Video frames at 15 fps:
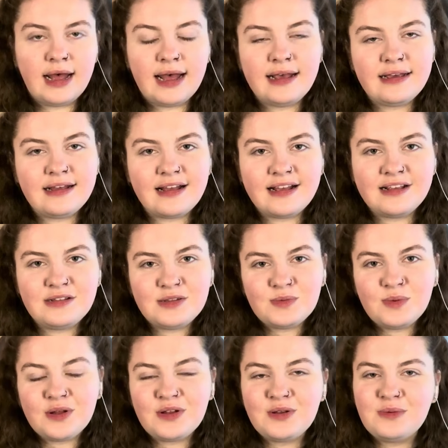Hi guys,
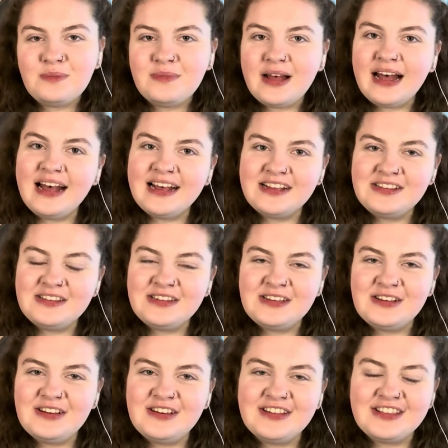welcome back
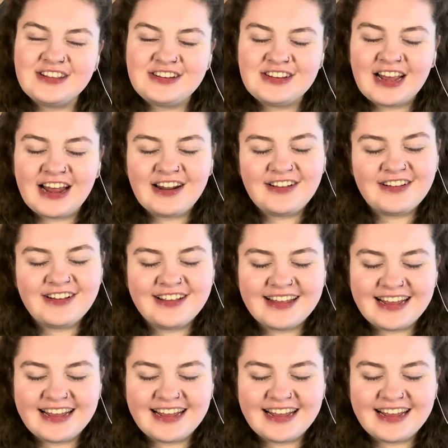to the channel.